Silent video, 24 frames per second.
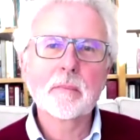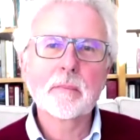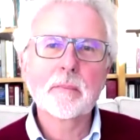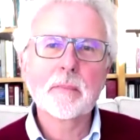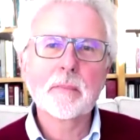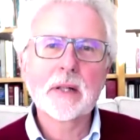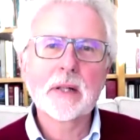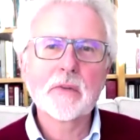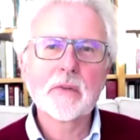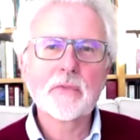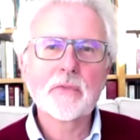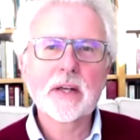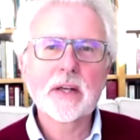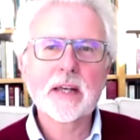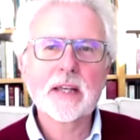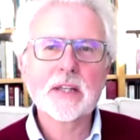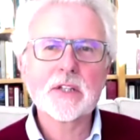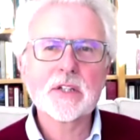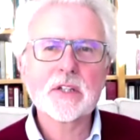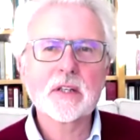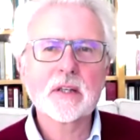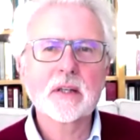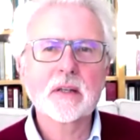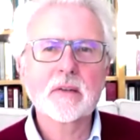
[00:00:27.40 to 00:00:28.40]

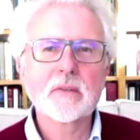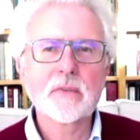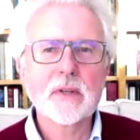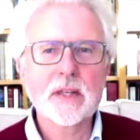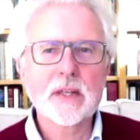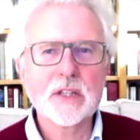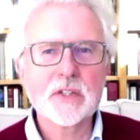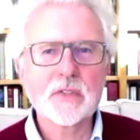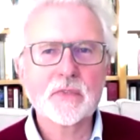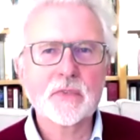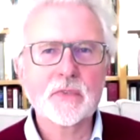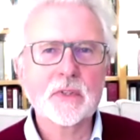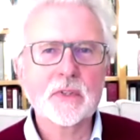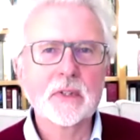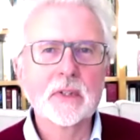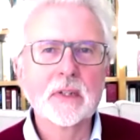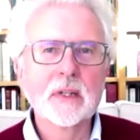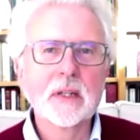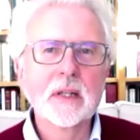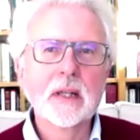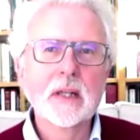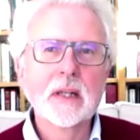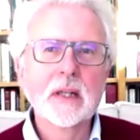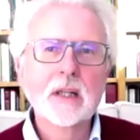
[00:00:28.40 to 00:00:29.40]
Belfast Festival
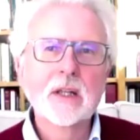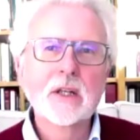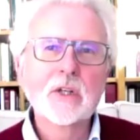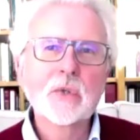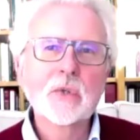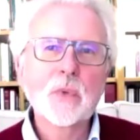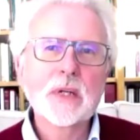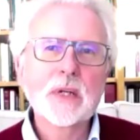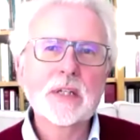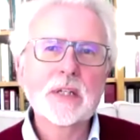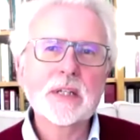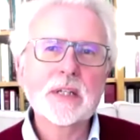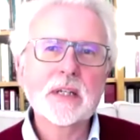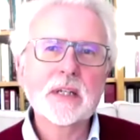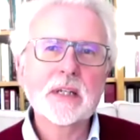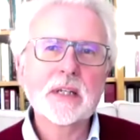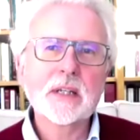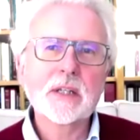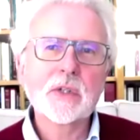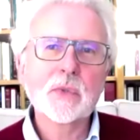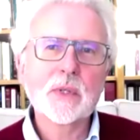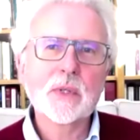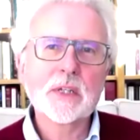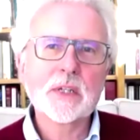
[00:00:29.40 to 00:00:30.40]

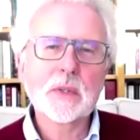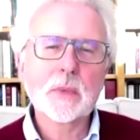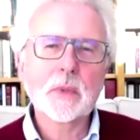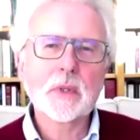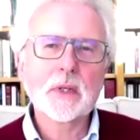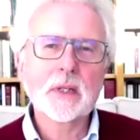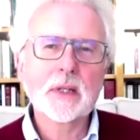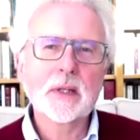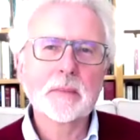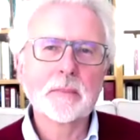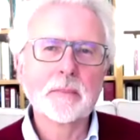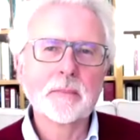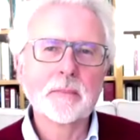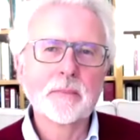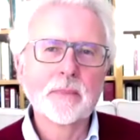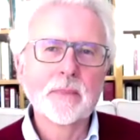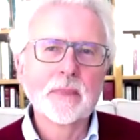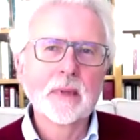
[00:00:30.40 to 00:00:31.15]
twenty twenty-one,